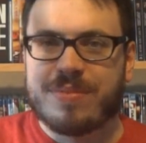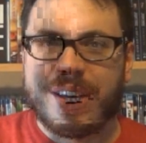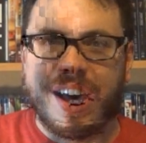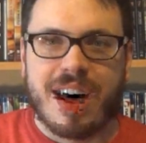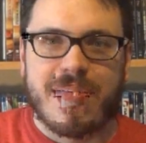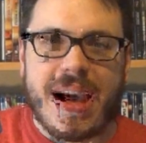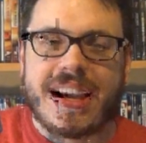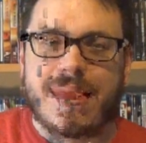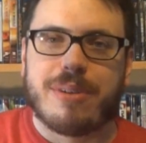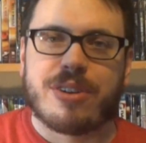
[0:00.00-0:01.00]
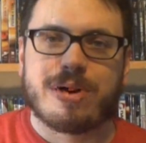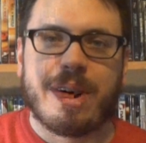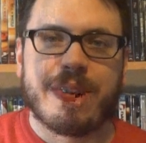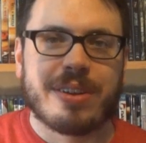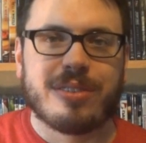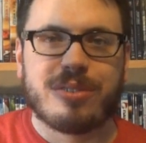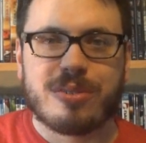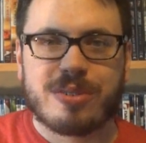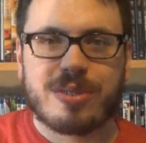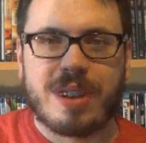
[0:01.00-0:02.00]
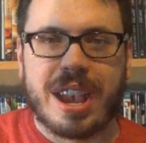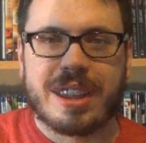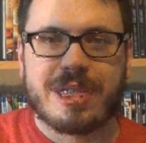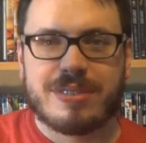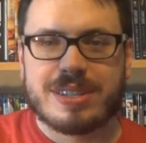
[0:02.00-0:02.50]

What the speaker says: Back in March, my friend Luke Ryan